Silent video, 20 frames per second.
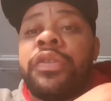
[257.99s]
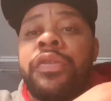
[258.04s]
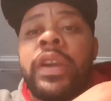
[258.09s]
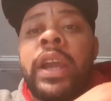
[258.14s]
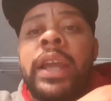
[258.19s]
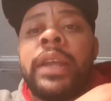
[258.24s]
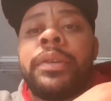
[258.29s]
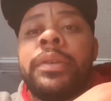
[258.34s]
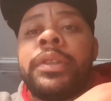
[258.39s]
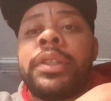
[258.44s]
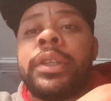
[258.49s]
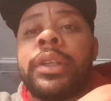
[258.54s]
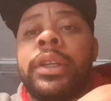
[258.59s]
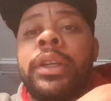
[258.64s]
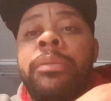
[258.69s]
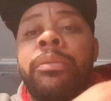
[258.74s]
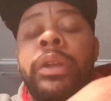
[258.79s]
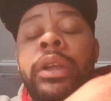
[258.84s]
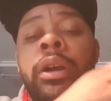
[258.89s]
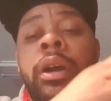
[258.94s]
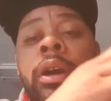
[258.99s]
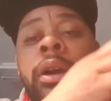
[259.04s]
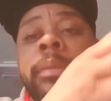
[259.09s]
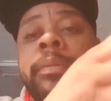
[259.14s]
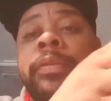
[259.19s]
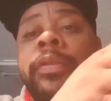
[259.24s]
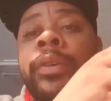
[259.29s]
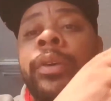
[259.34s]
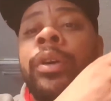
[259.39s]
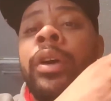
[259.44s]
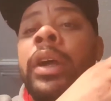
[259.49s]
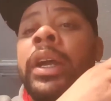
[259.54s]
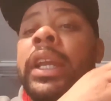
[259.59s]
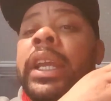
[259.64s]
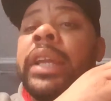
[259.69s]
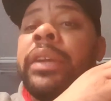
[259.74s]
Fats can be harmful